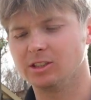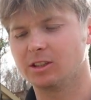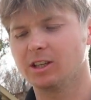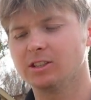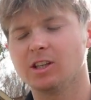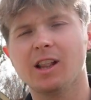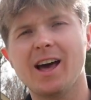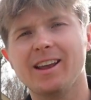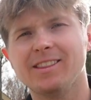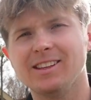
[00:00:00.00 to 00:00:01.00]
because a
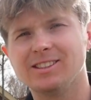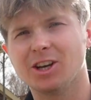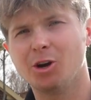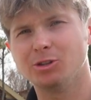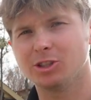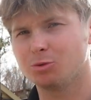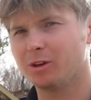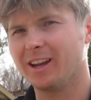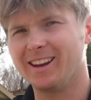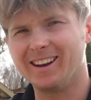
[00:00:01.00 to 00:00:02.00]
lot of these hoses will
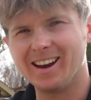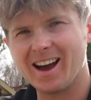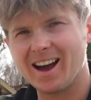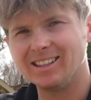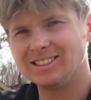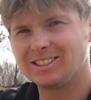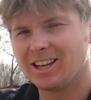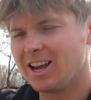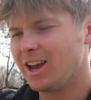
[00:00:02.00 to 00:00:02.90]
get in knots